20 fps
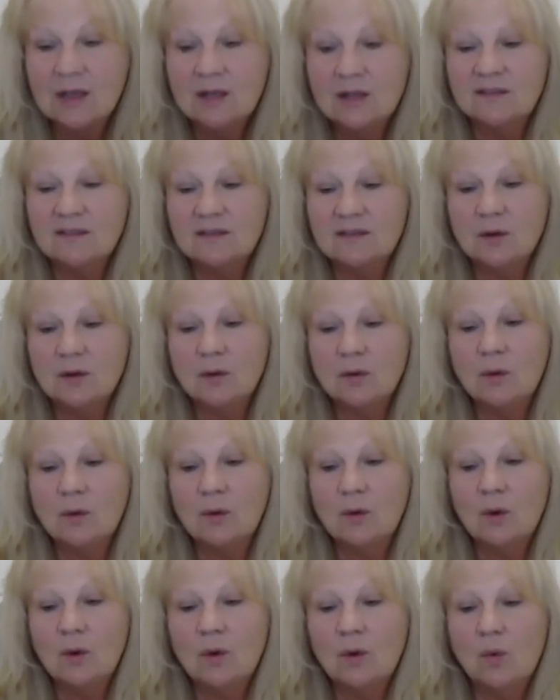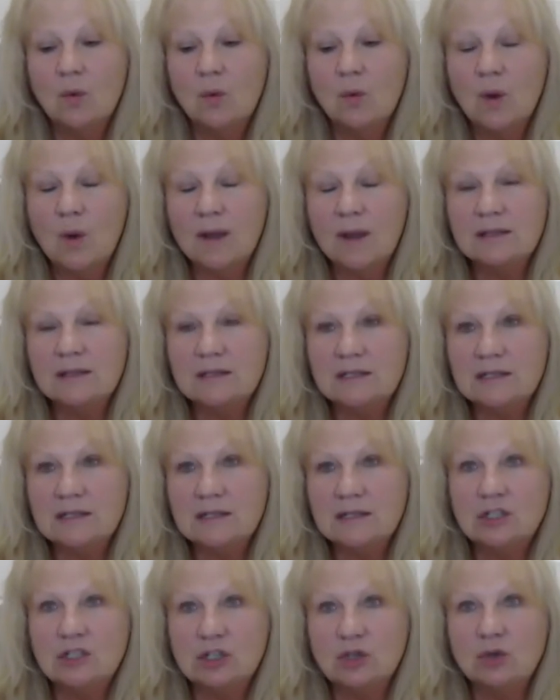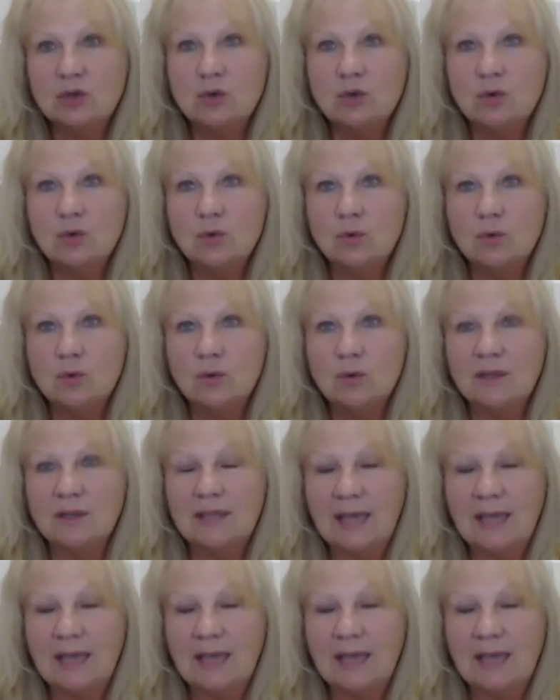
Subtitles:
So what did you